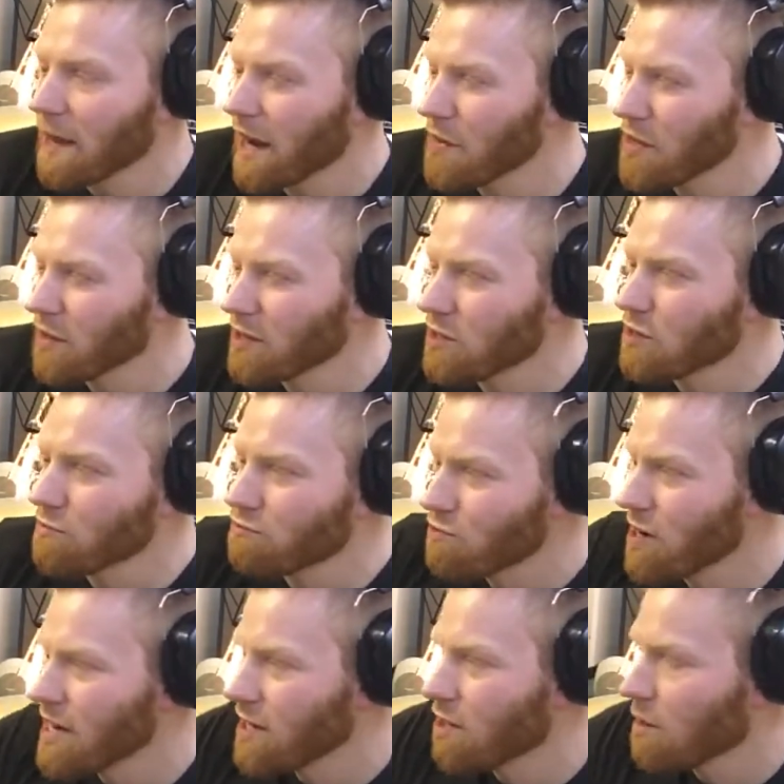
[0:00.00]
I think this is
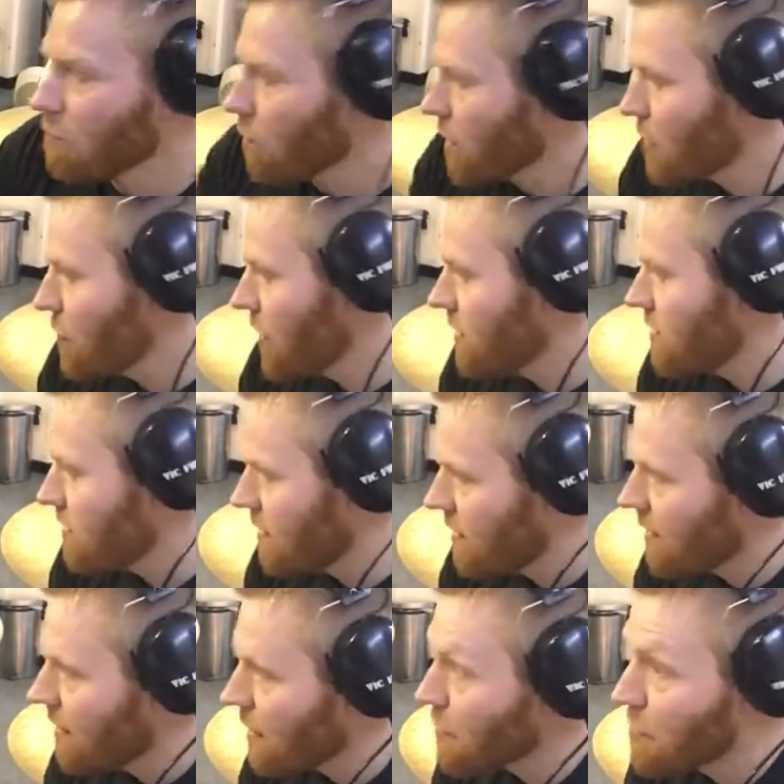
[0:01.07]
really good. One of the things,
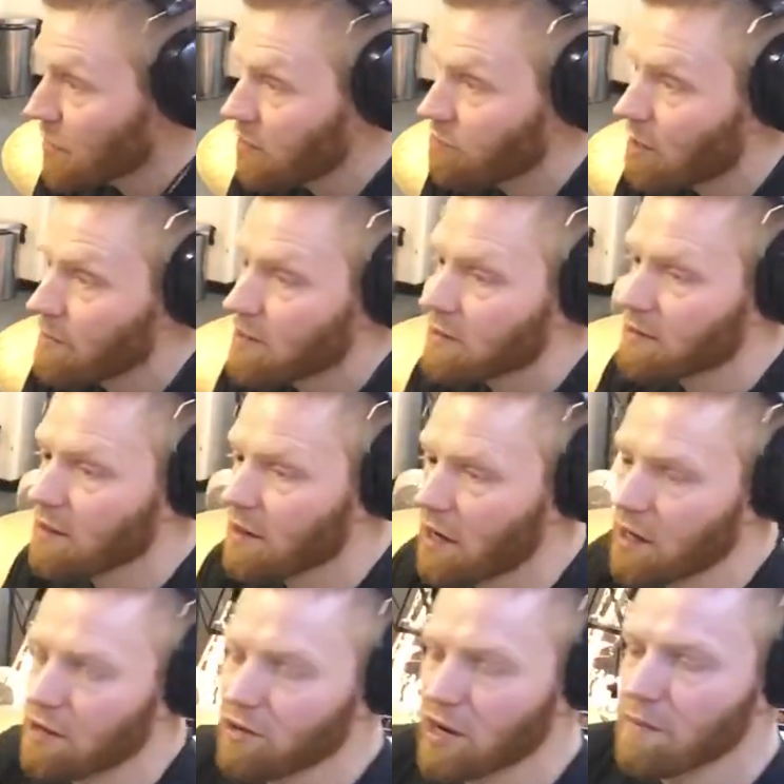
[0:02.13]
another thing that drummers
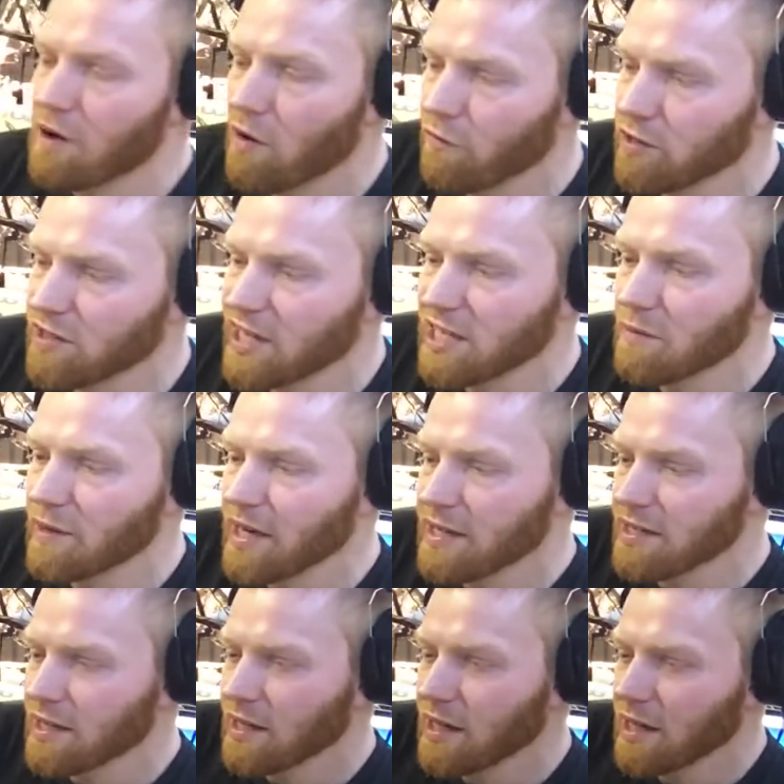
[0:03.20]
who come in often say to me
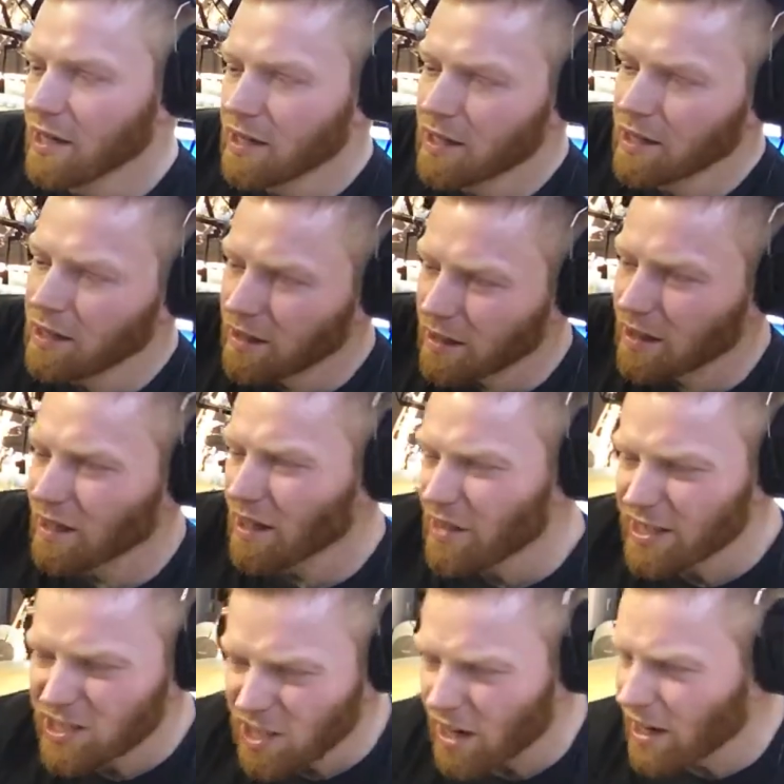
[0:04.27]
is
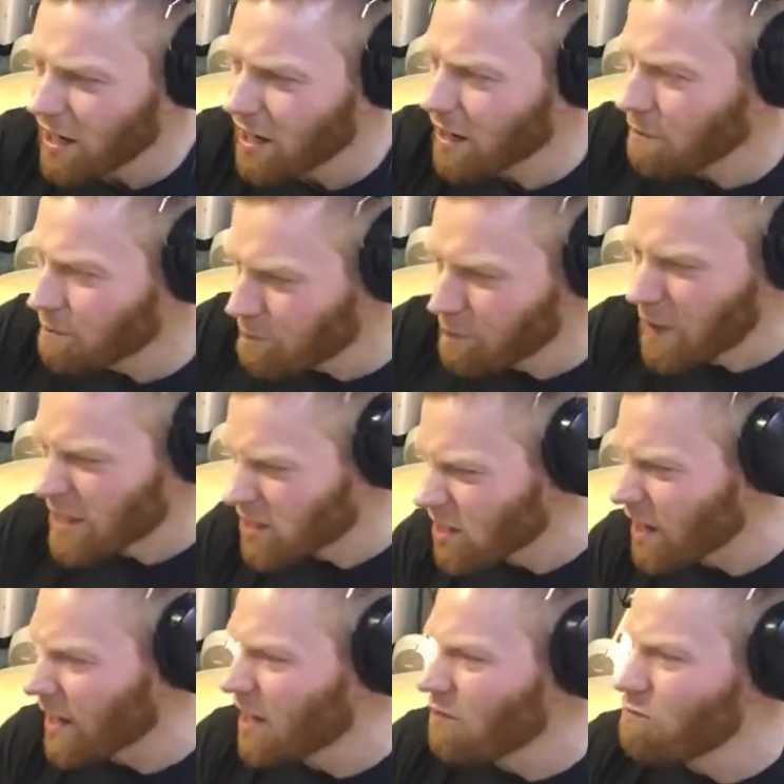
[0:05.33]
they're a bit
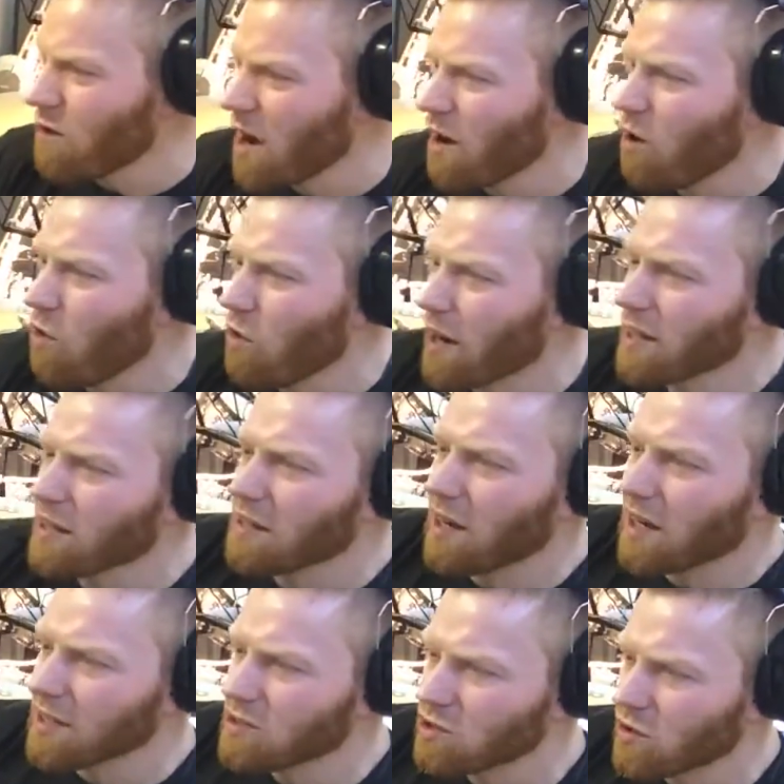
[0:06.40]
stuck in a rut, or
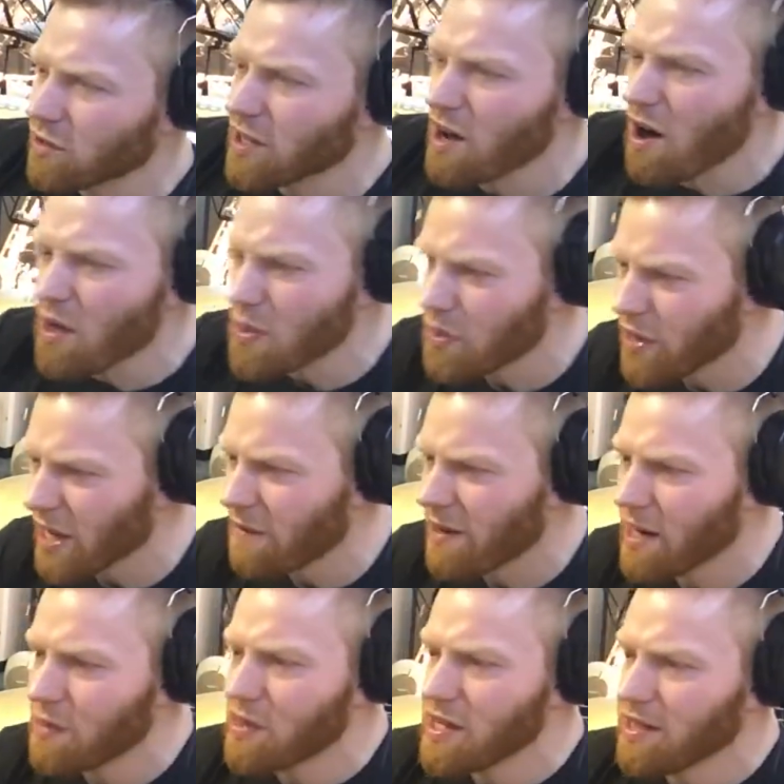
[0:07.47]
I sort of can't think of
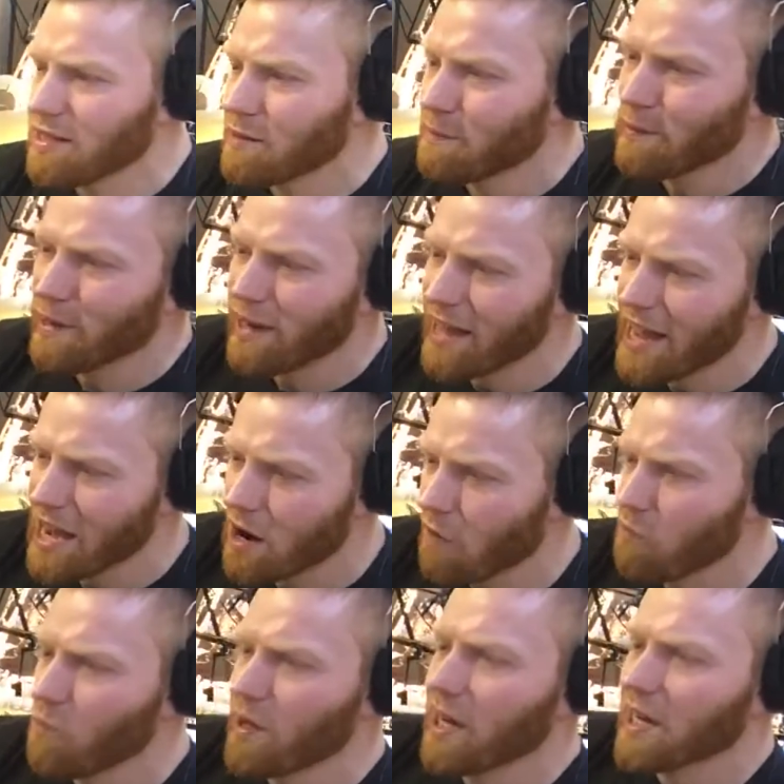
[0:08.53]
anything to play.
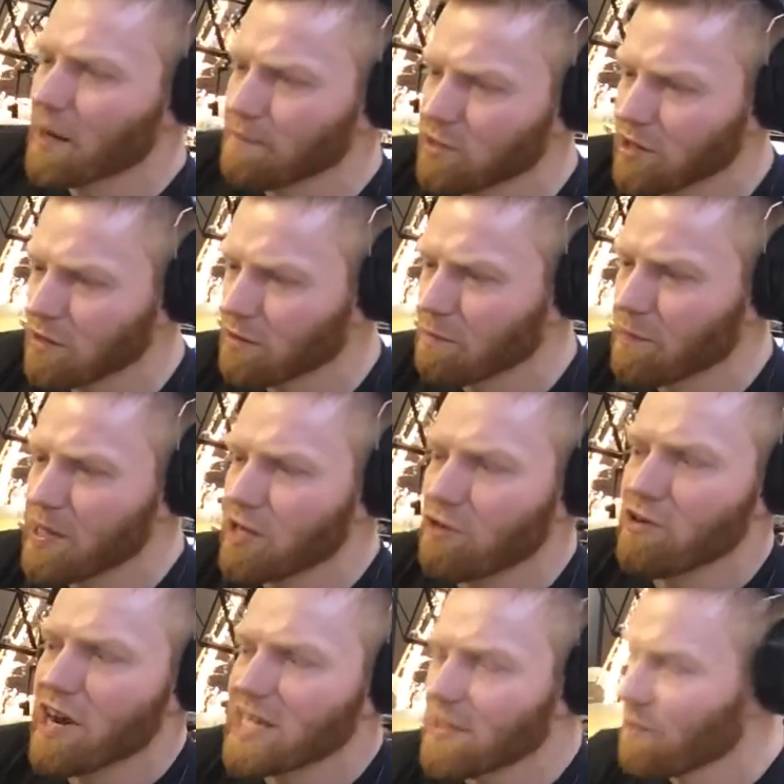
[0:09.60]
Often when I come to be
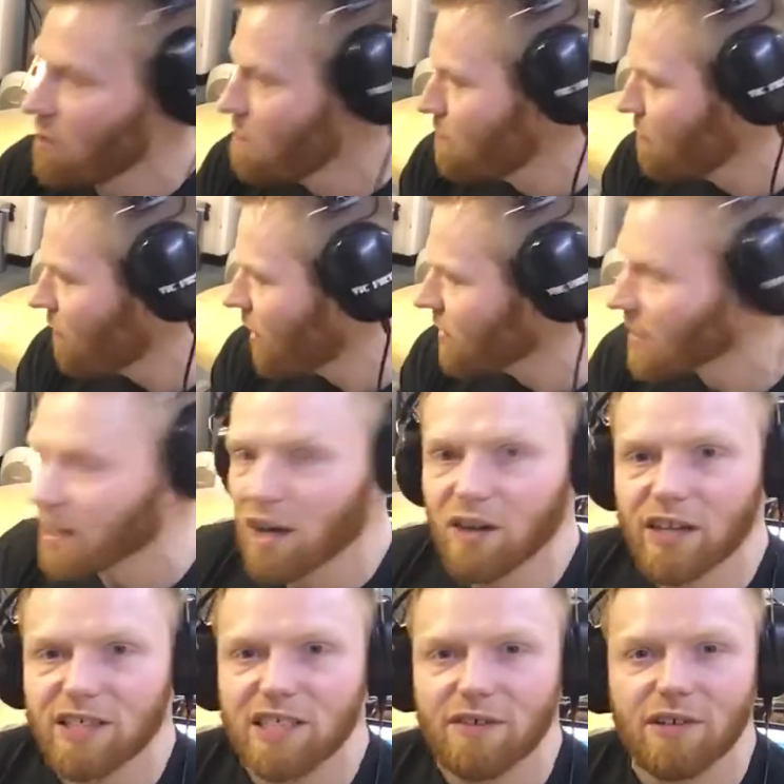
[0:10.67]
creative or improvise, I
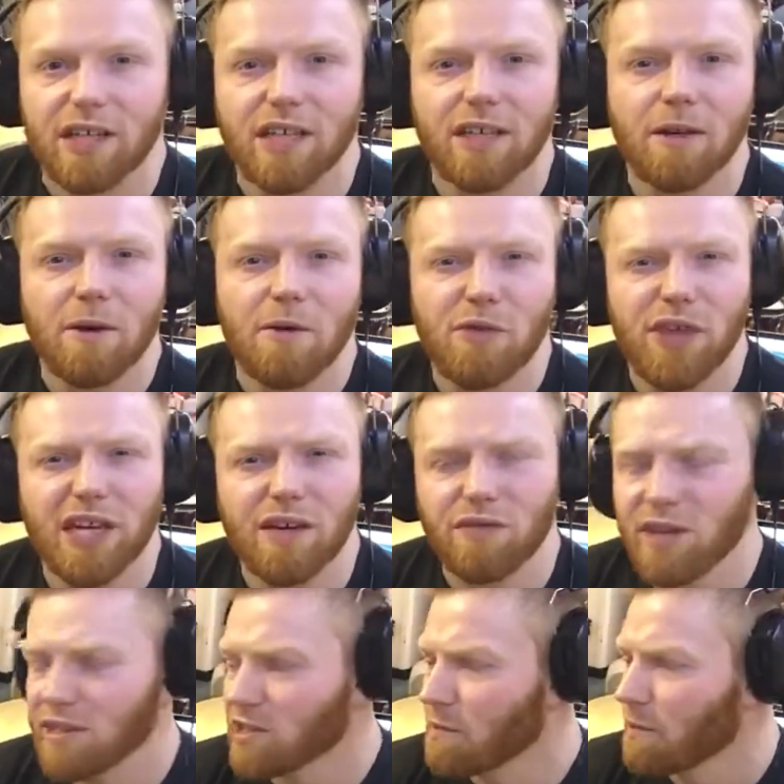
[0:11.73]
can't necessarily think of
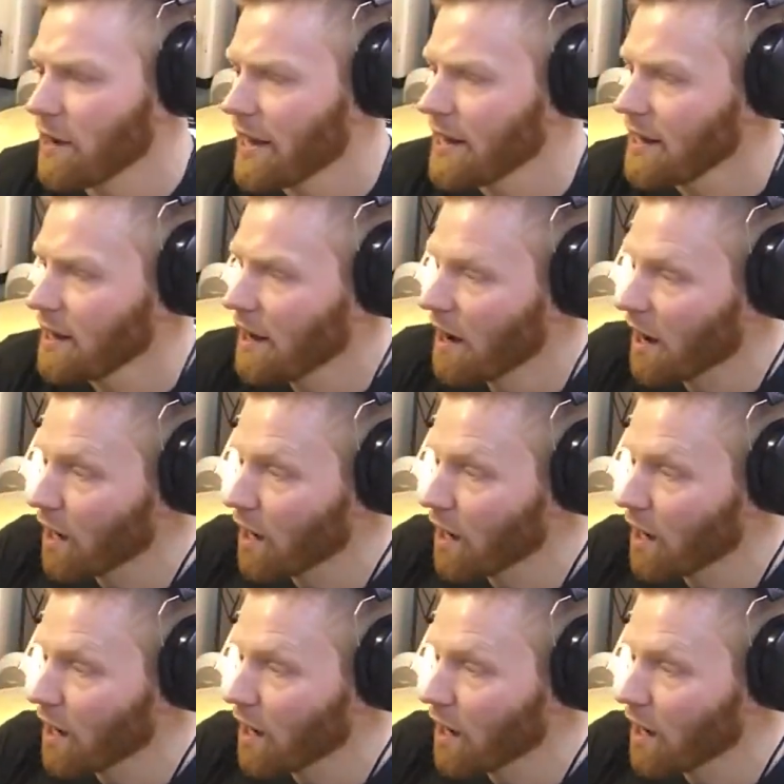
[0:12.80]
things to play.